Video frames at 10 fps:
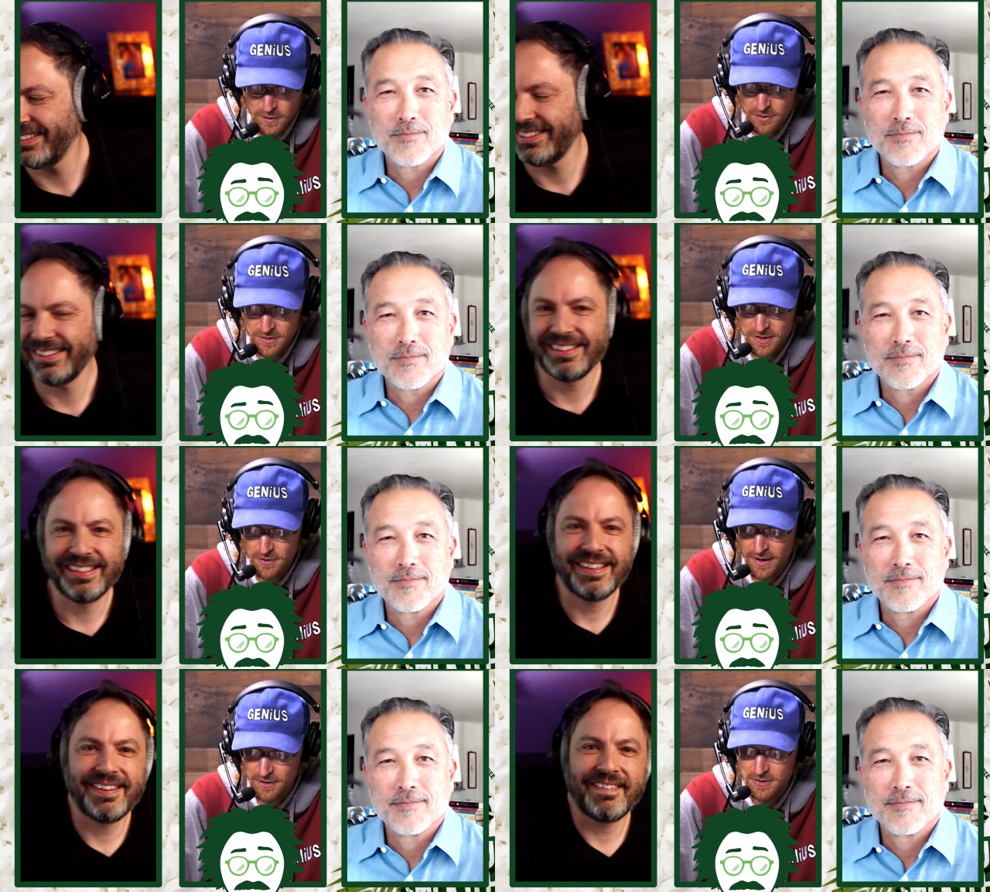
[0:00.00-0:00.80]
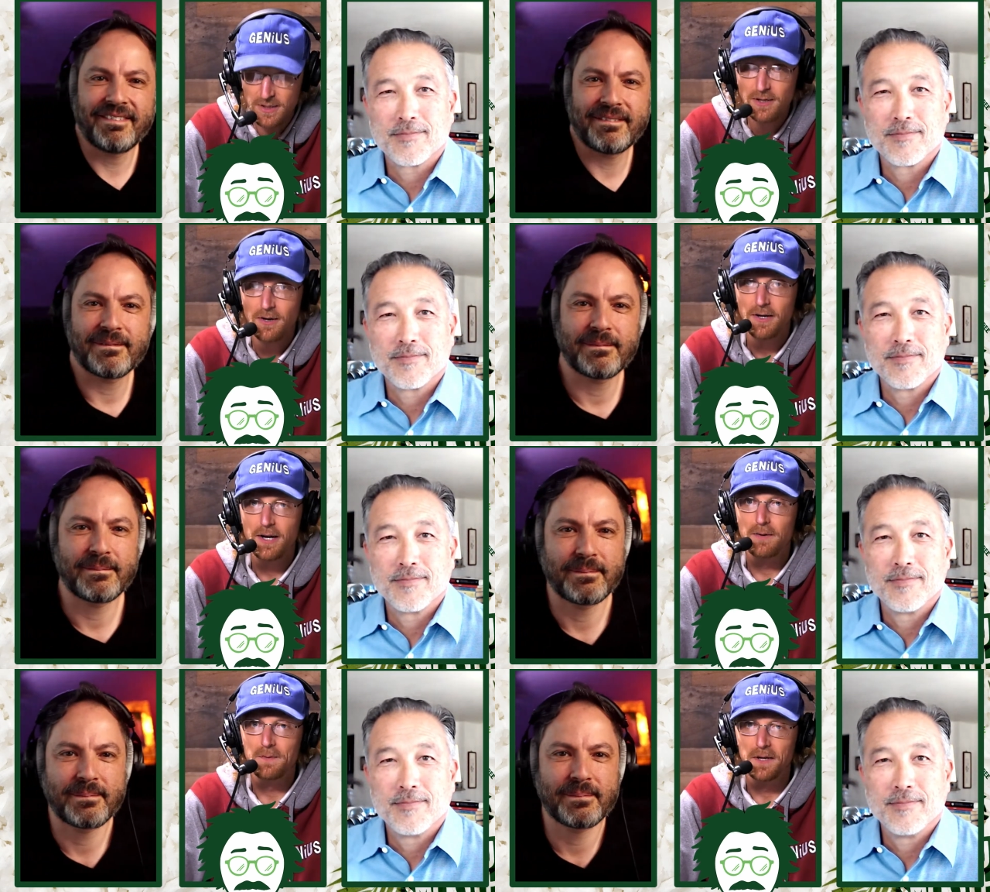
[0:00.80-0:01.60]
Speaker 1: seat or aisle seat on an
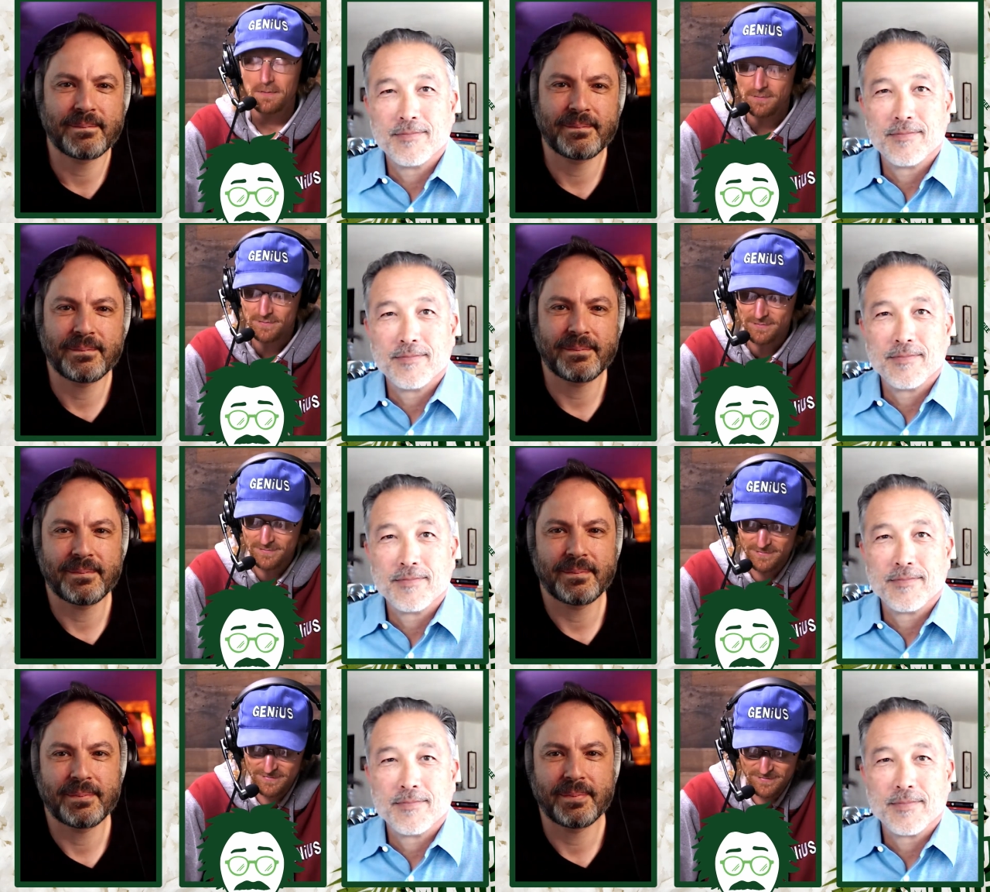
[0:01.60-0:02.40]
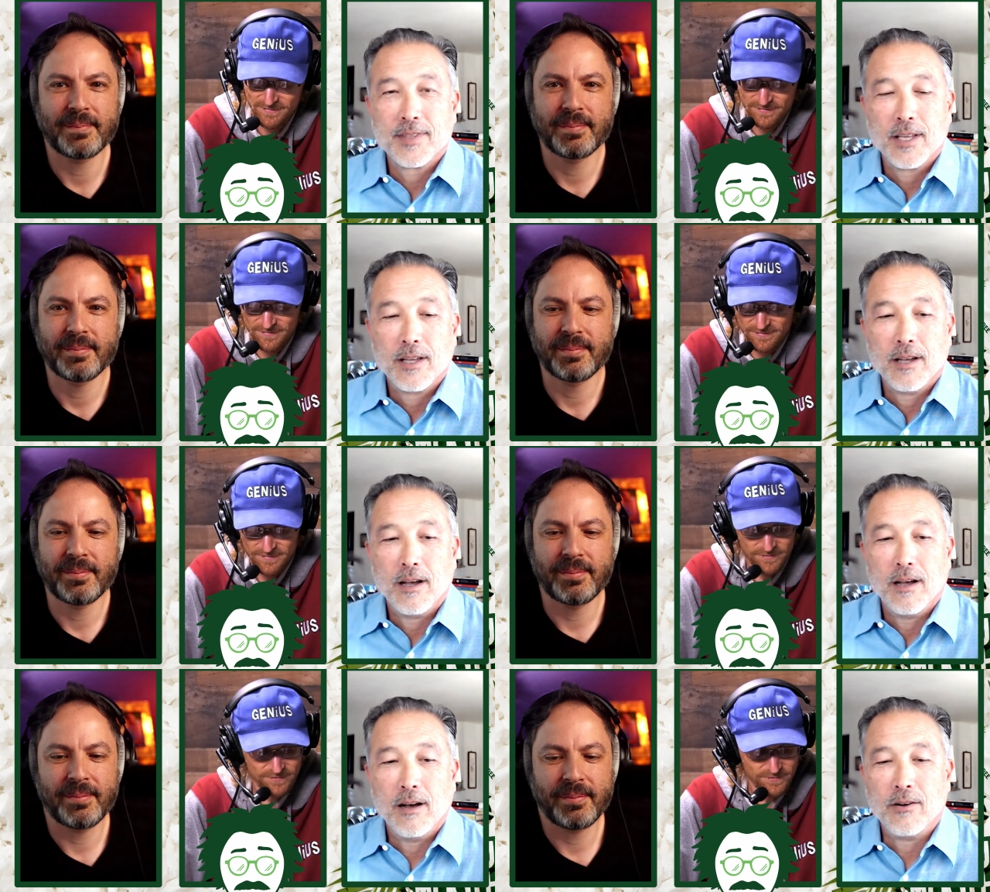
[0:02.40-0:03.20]
airplane?
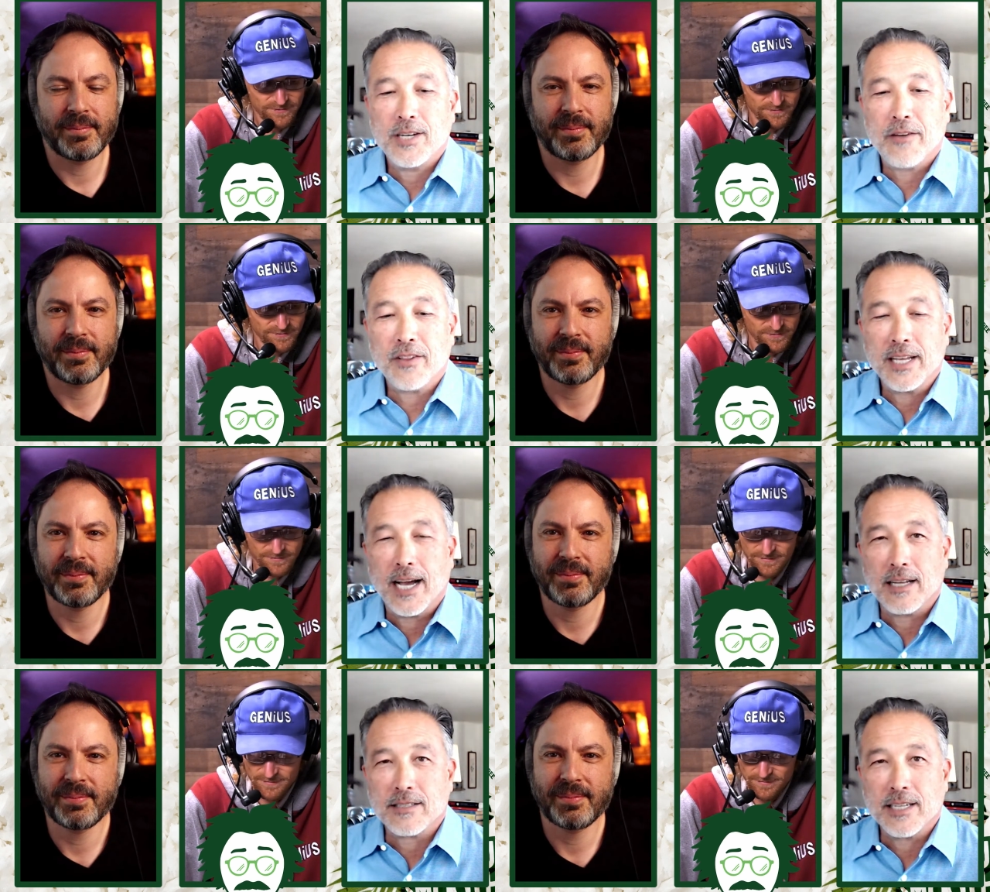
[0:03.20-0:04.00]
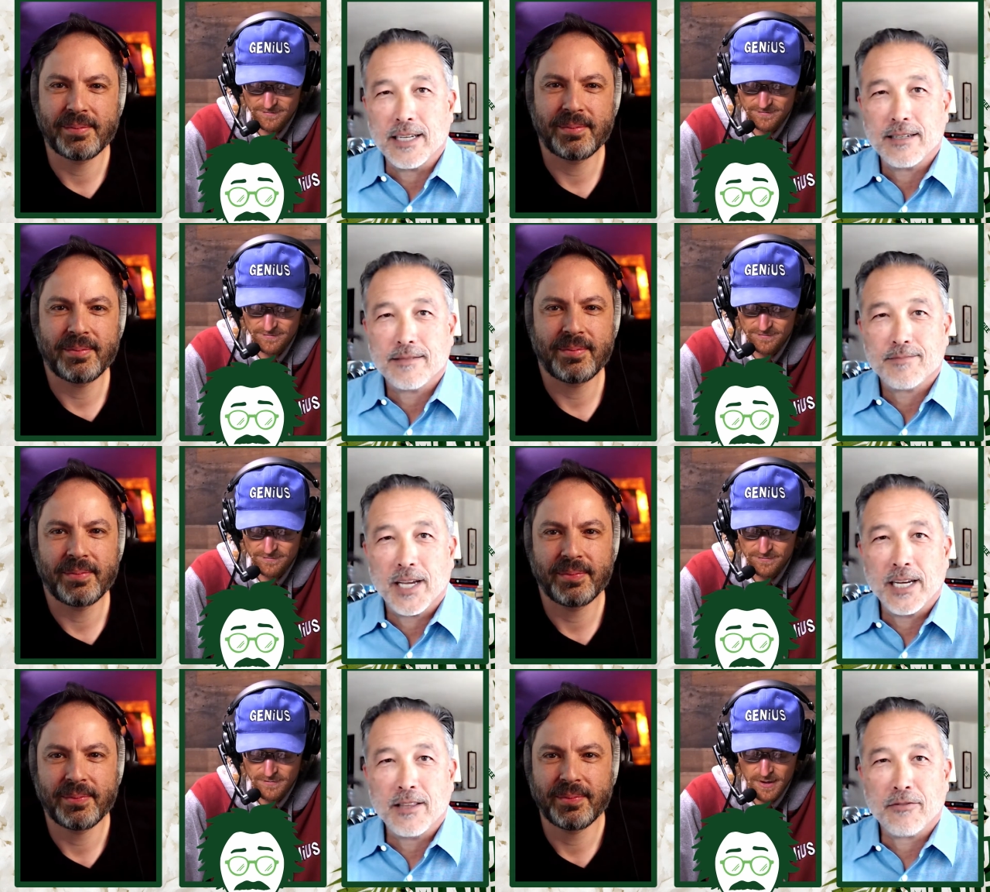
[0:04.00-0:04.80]
Speaker 2: Oh, definitely aisle seat.
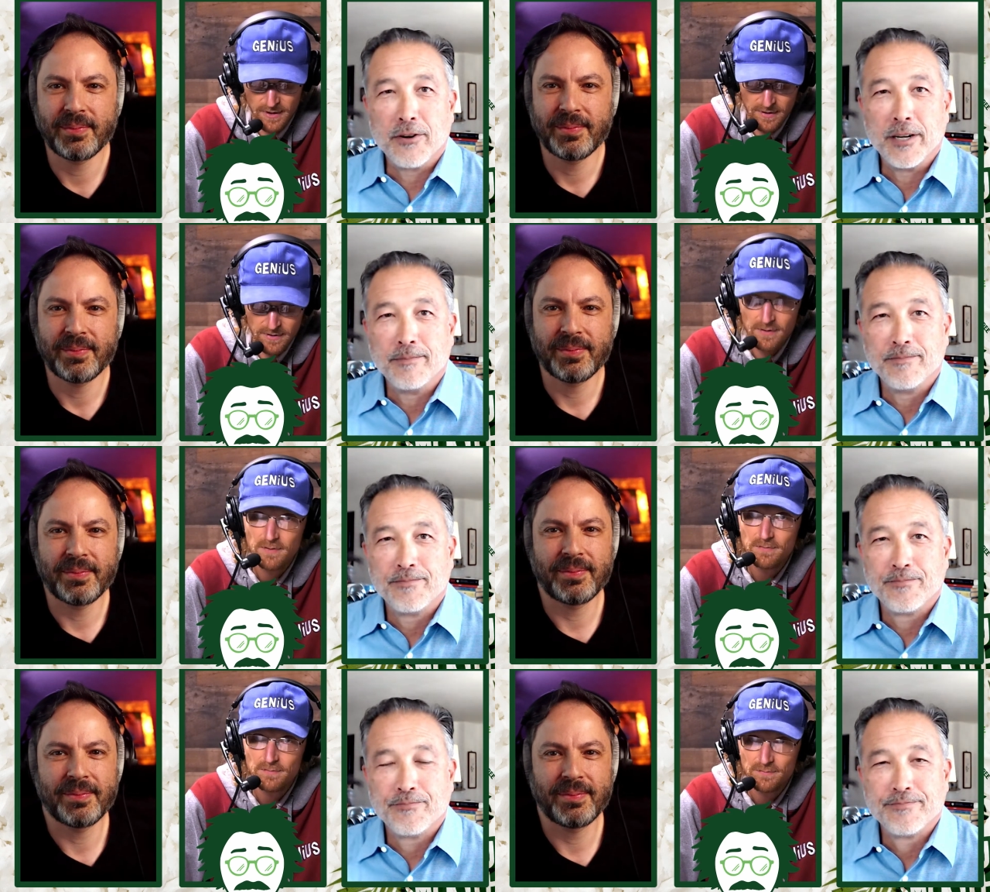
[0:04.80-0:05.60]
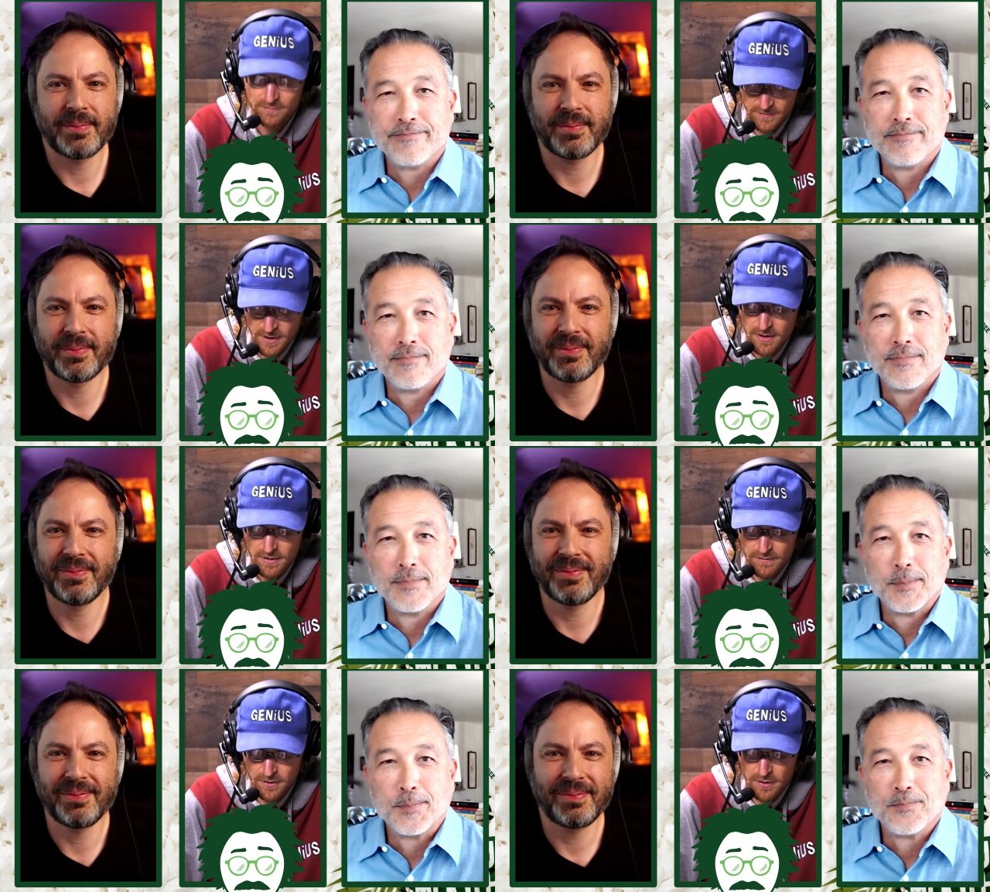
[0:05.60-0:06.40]
I need the freedom.
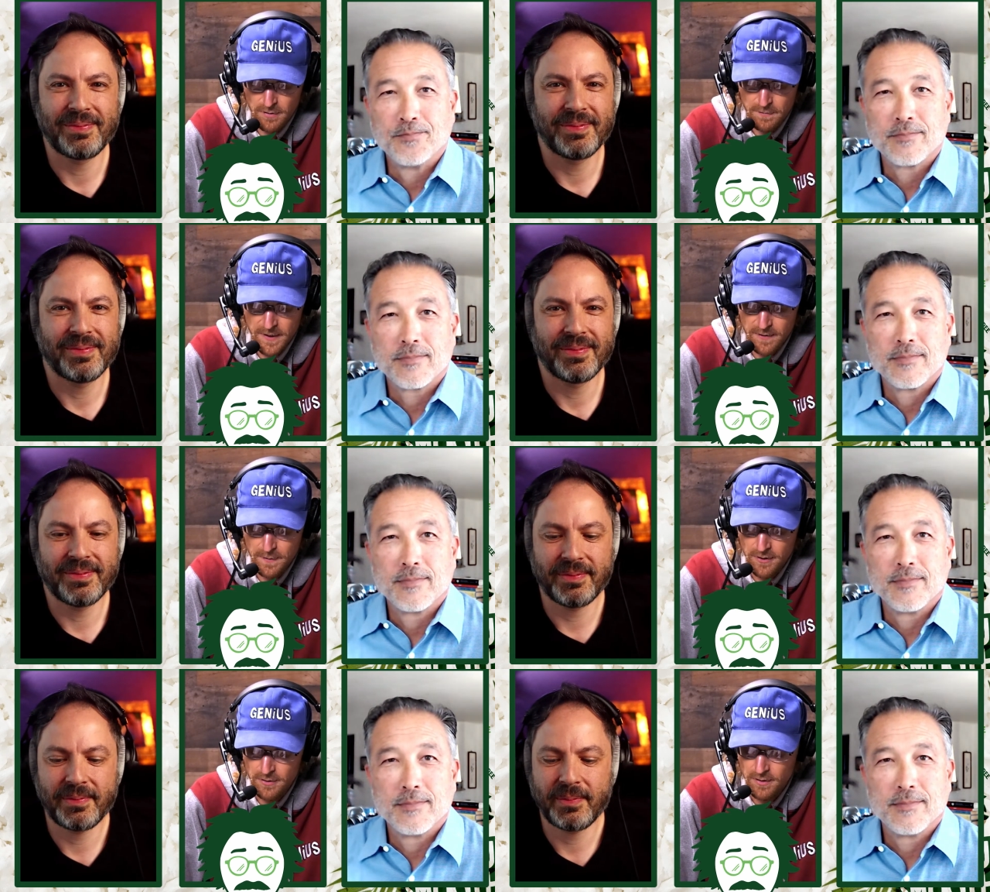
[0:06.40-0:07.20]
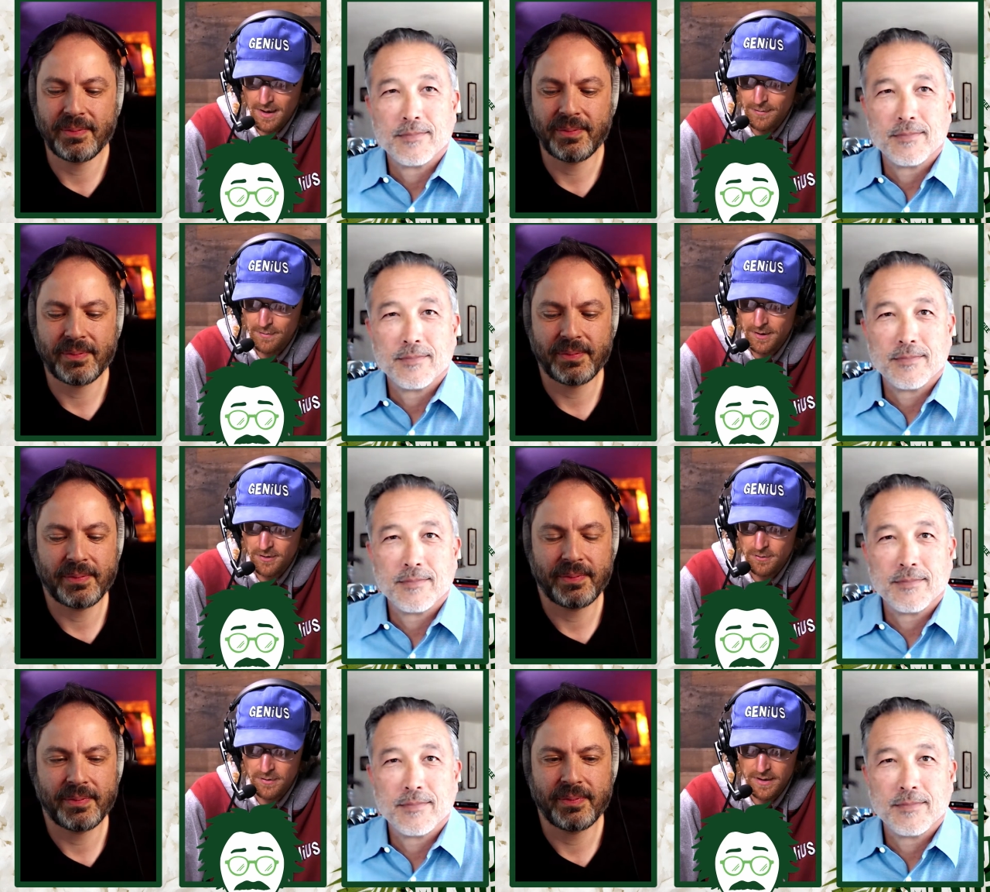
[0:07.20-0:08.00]
Speaker 1: Yuval, peanut butter or almond butter
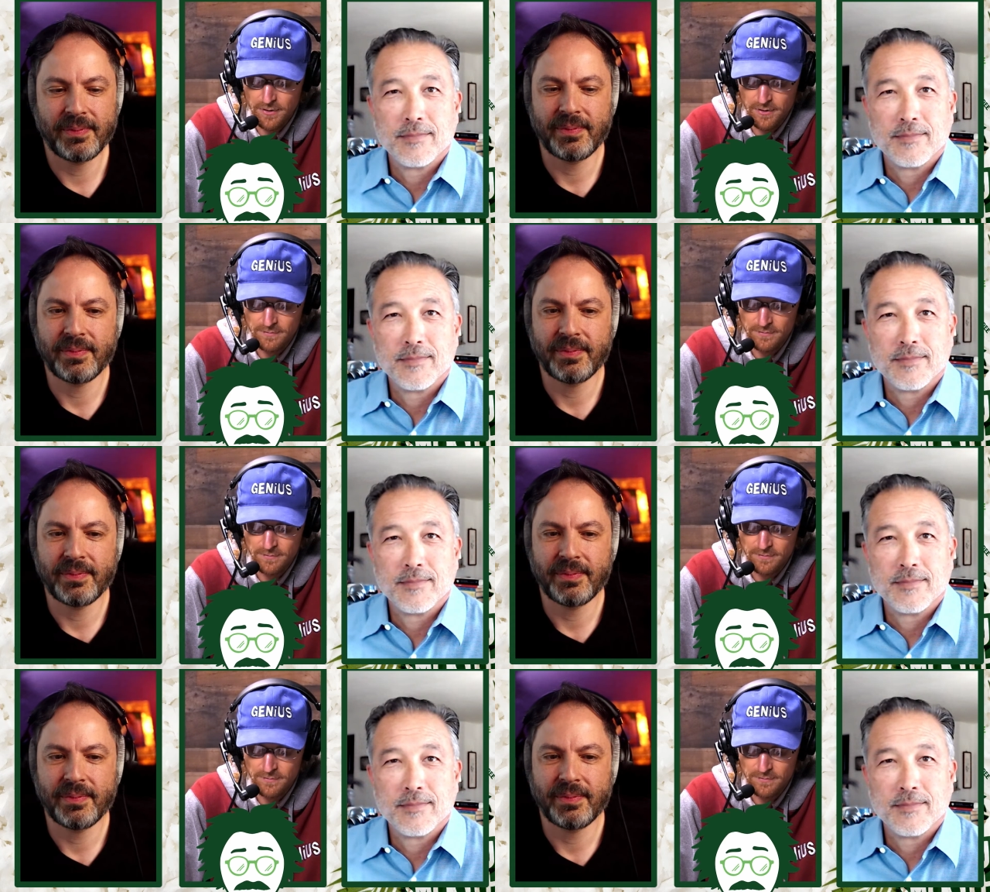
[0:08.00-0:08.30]
or neither?